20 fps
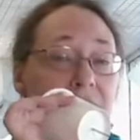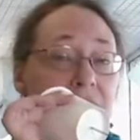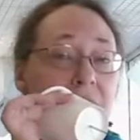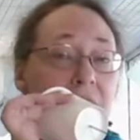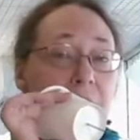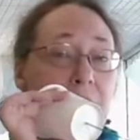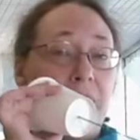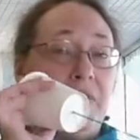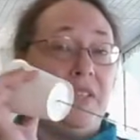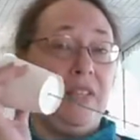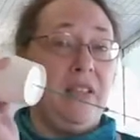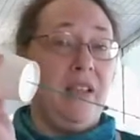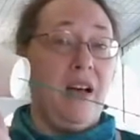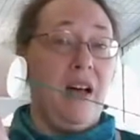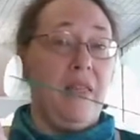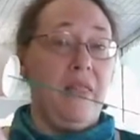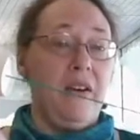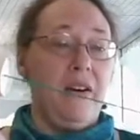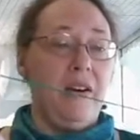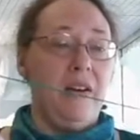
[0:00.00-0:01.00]
this cup to
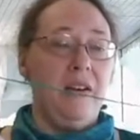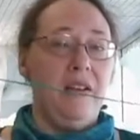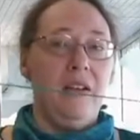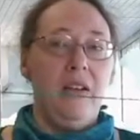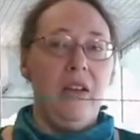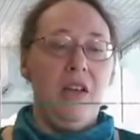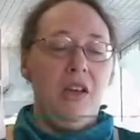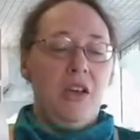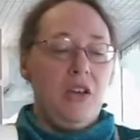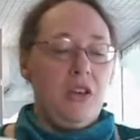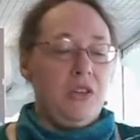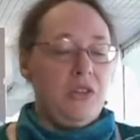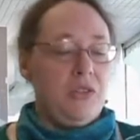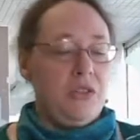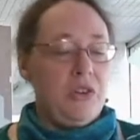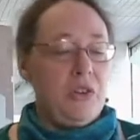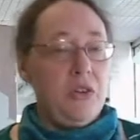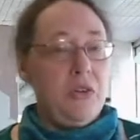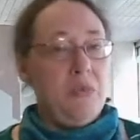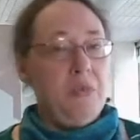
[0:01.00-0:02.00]
the other.
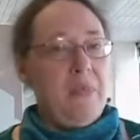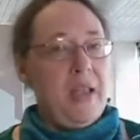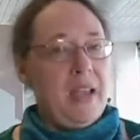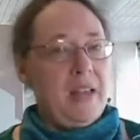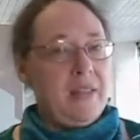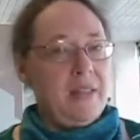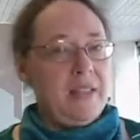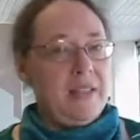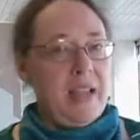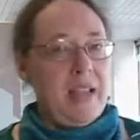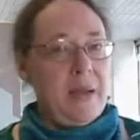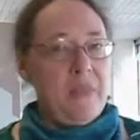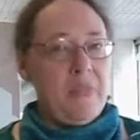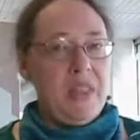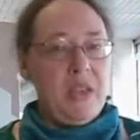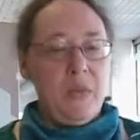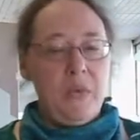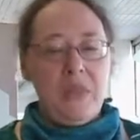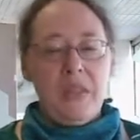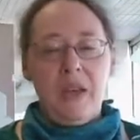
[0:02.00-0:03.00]
So you'll make the
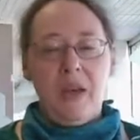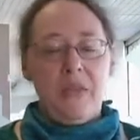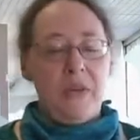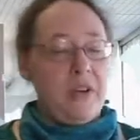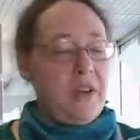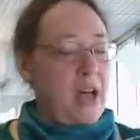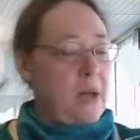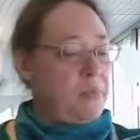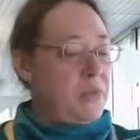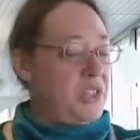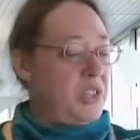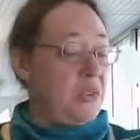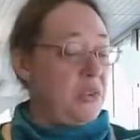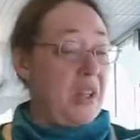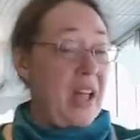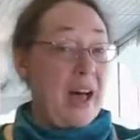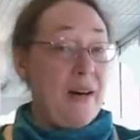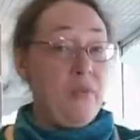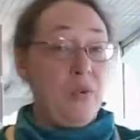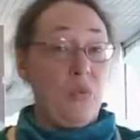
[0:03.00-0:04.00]
same thing with the other cup.
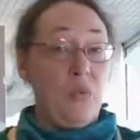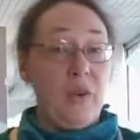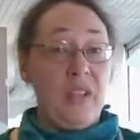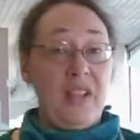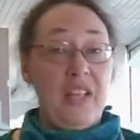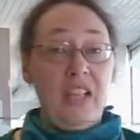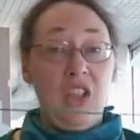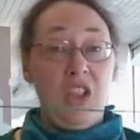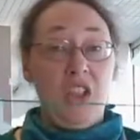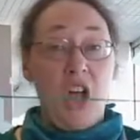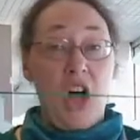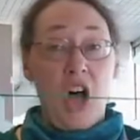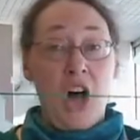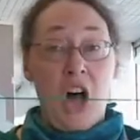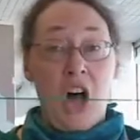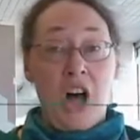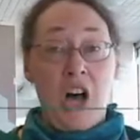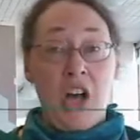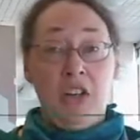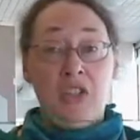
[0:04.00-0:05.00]
So you'll have a really
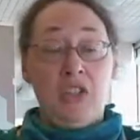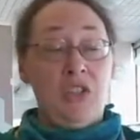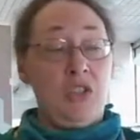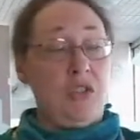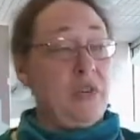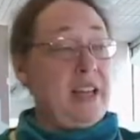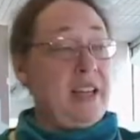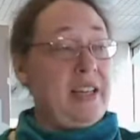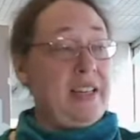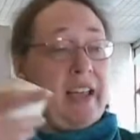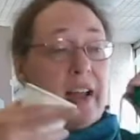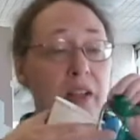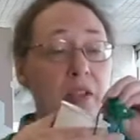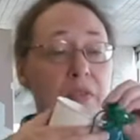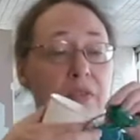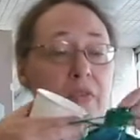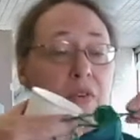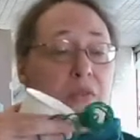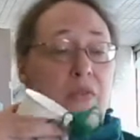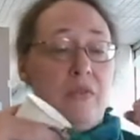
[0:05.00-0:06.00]
long string
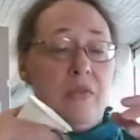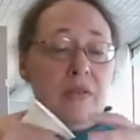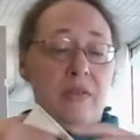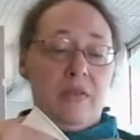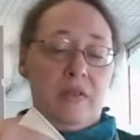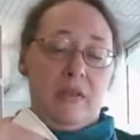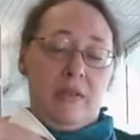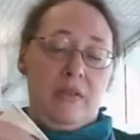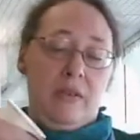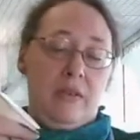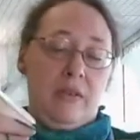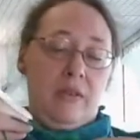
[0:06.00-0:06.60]
telephone,